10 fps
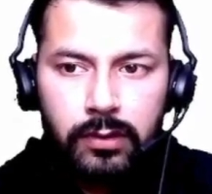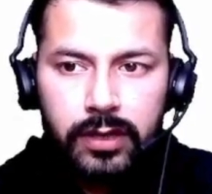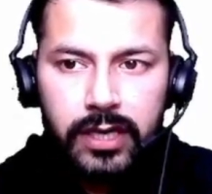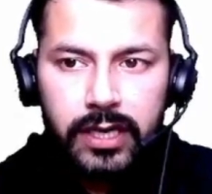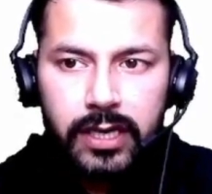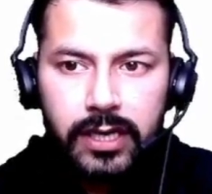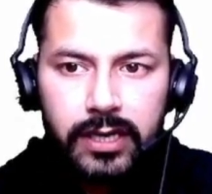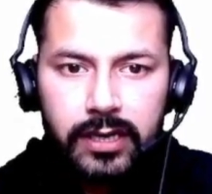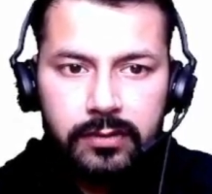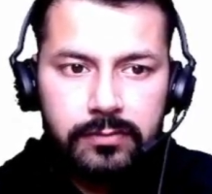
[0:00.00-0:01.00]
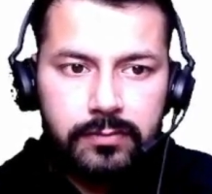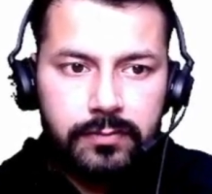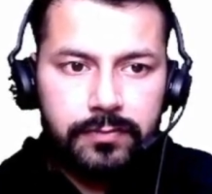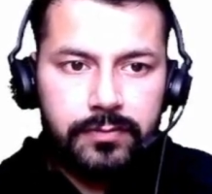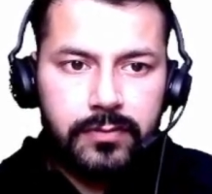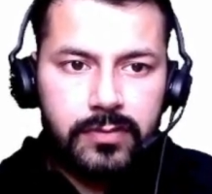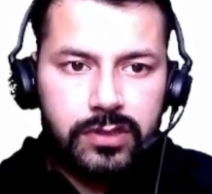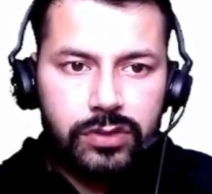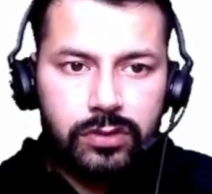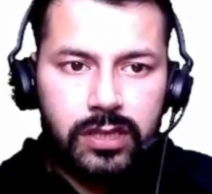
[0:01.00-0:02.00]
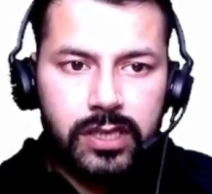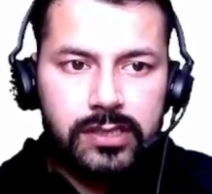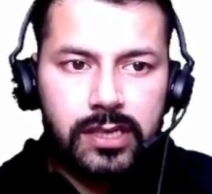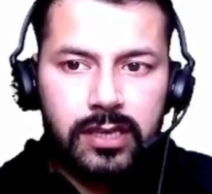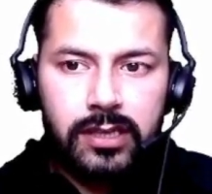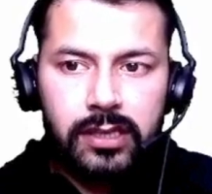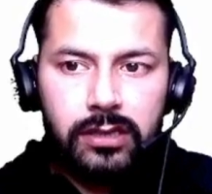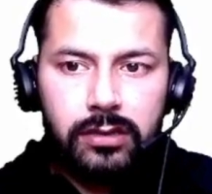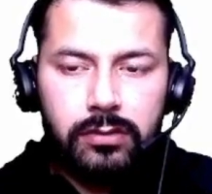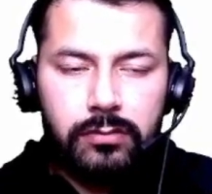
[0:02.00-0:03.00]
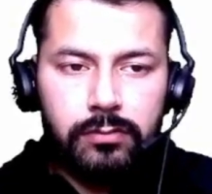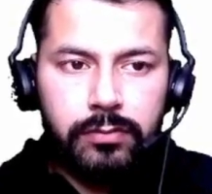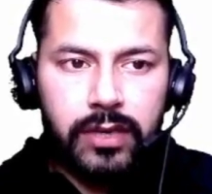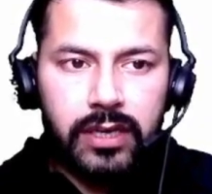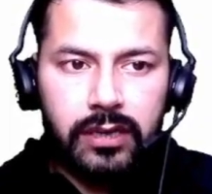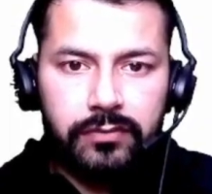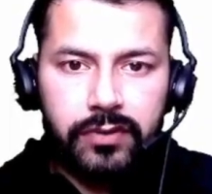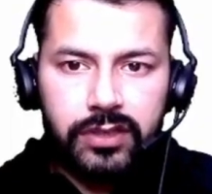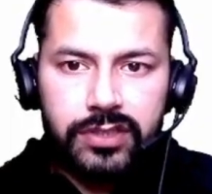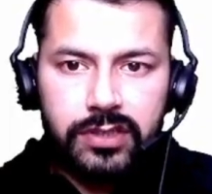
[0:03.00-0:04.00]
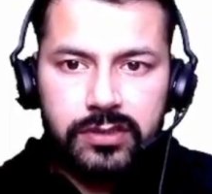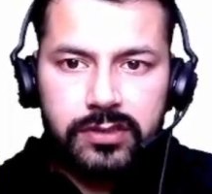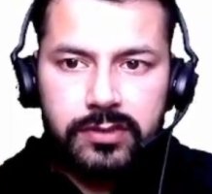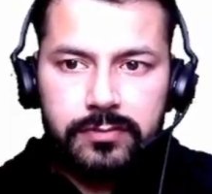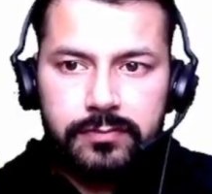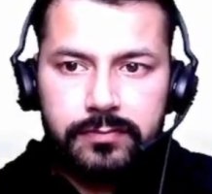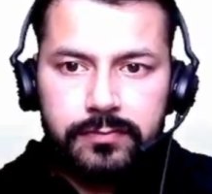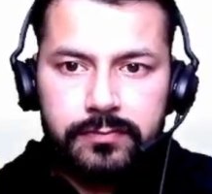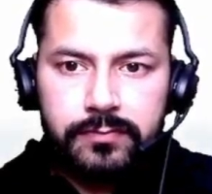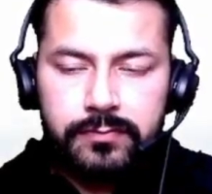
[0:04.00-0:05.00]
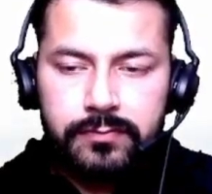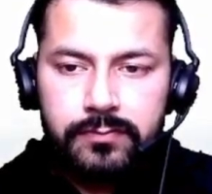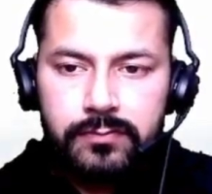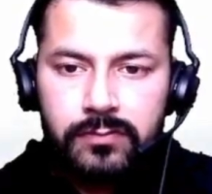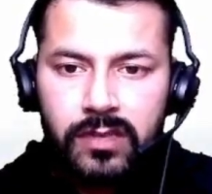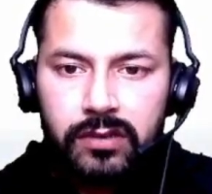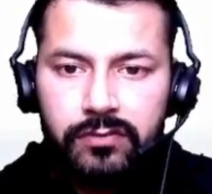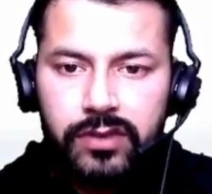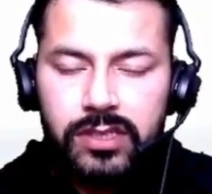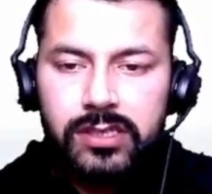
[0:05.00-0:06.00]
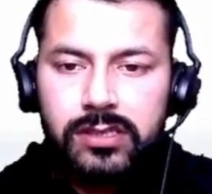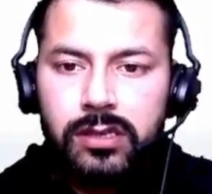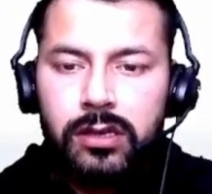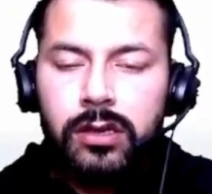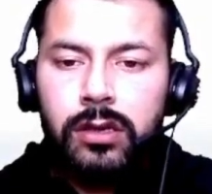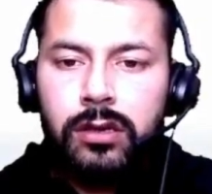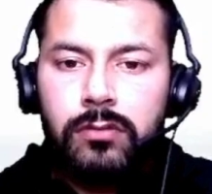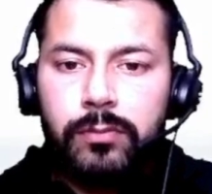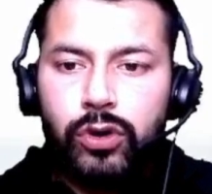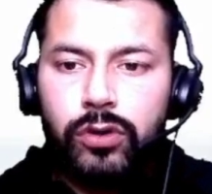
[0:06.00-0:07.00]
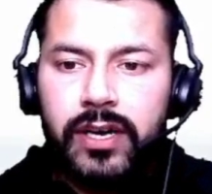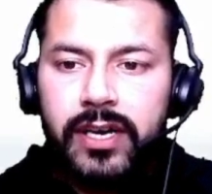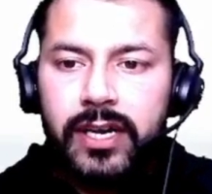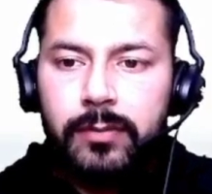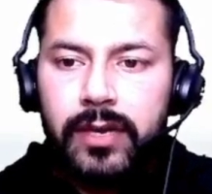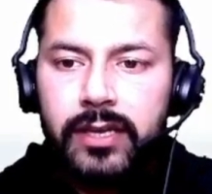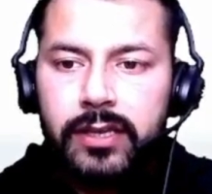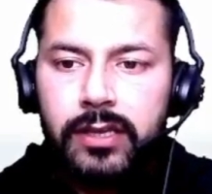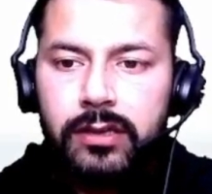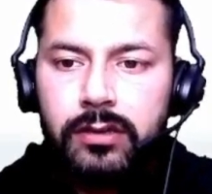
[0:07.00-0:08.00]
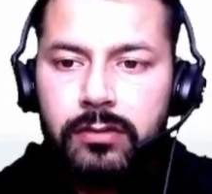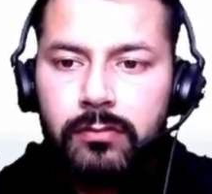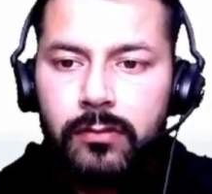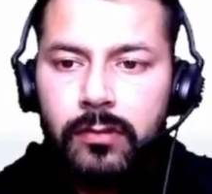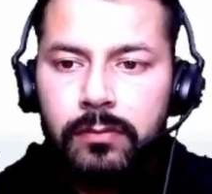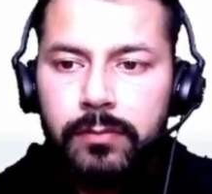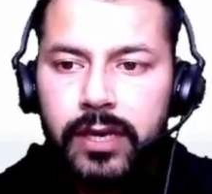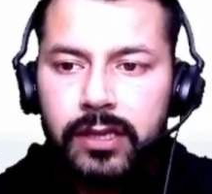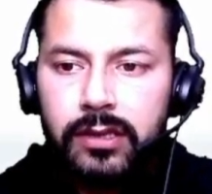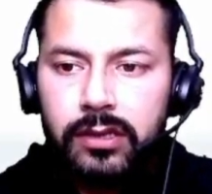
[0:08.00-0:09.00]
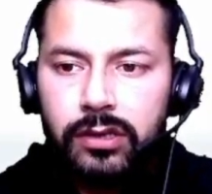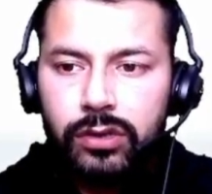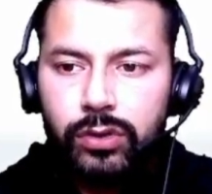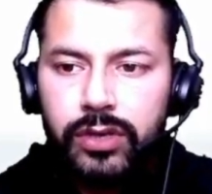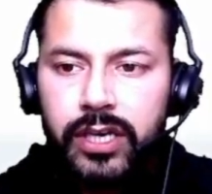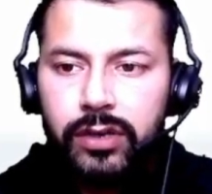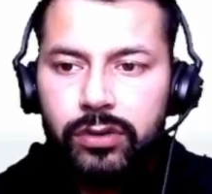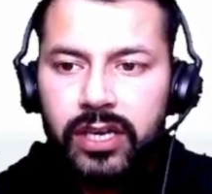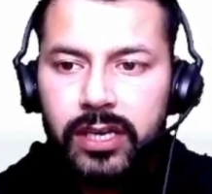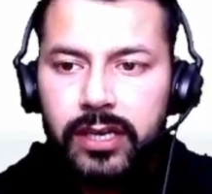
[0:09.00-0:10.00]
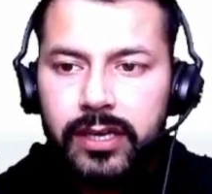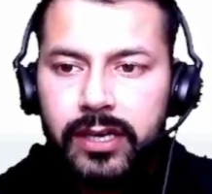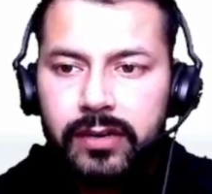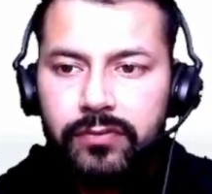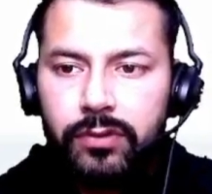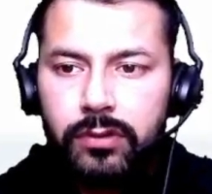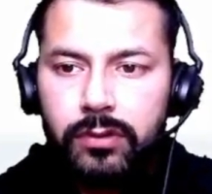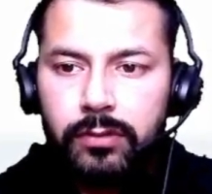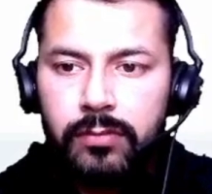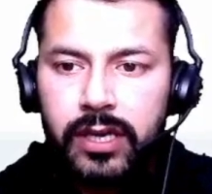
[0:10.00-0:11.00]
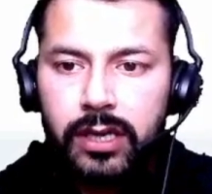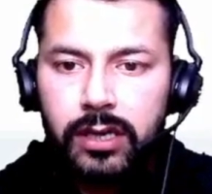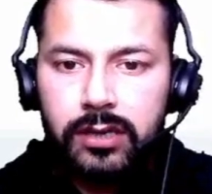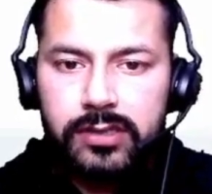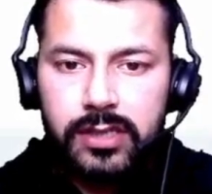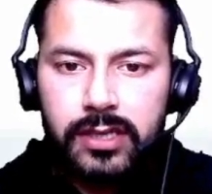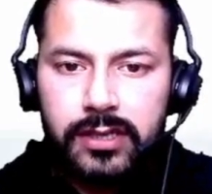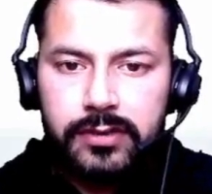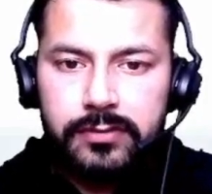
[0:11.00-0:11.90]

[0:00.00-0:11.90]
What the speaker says: data item. So these are the built-in functions which is provided by the Python. No need to declare it by our side.